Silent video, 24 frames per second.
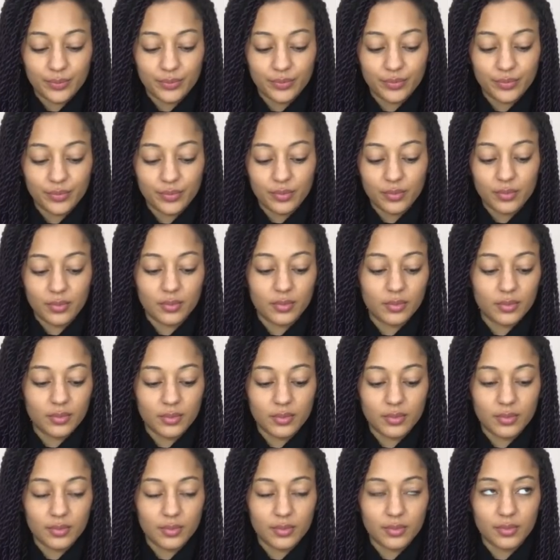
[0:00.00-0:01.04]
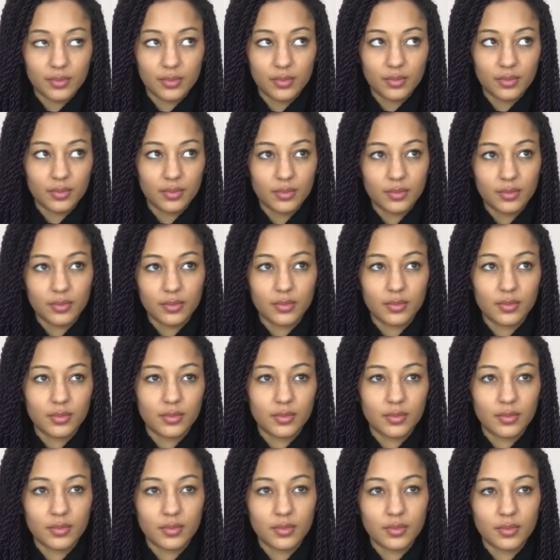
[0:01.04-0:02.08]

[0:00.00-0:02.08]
Nobody speaks.